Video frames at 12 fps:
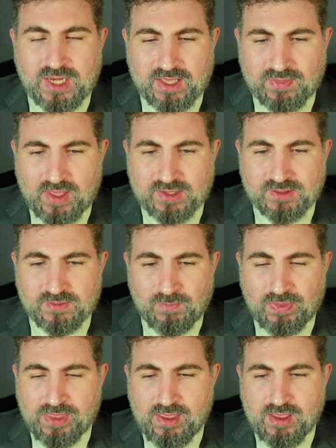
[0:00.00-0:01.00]
like
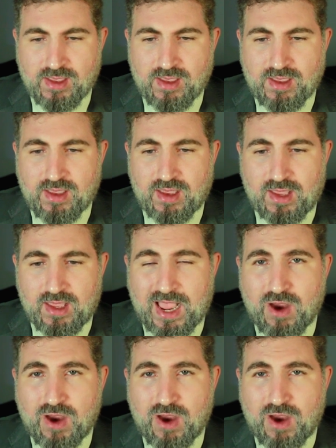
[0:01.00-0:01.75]
that.